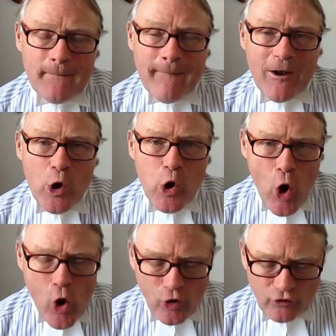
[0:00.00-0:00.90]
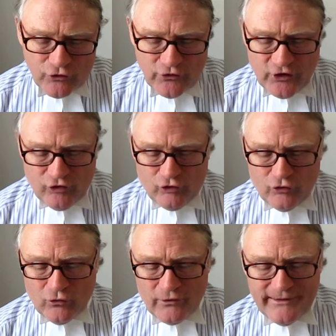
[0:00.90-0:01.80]
a long
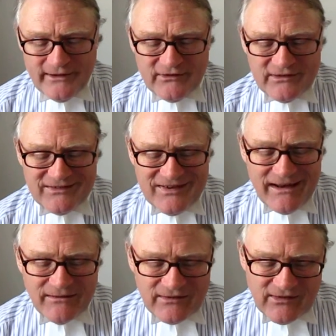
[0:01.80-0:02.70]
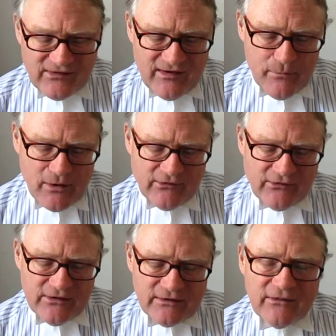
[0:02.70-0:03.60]
tradition, or at least a tendency among
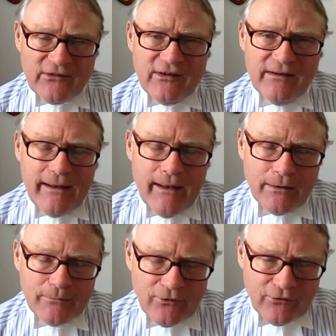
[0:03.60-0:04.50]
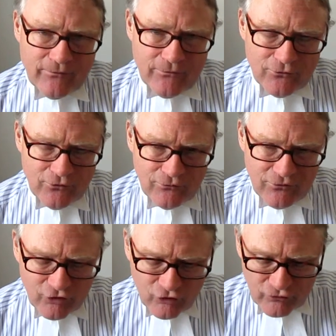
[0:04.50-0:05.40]
certain senior elements of the
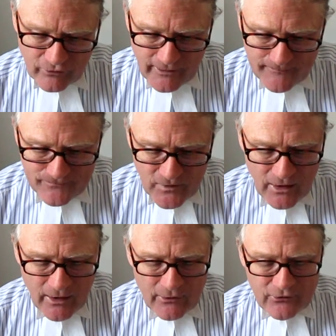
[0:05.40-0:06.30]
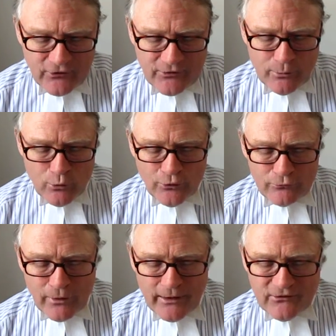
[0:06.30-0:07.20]
judiciary, to support the
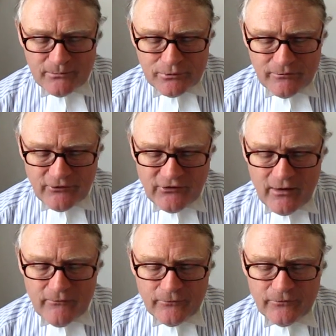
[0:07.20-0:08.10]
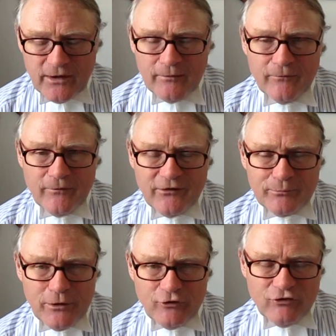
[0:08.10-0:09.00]
right to privacy over freedom of
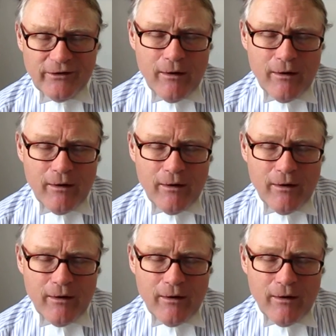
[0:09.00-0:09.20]
expression.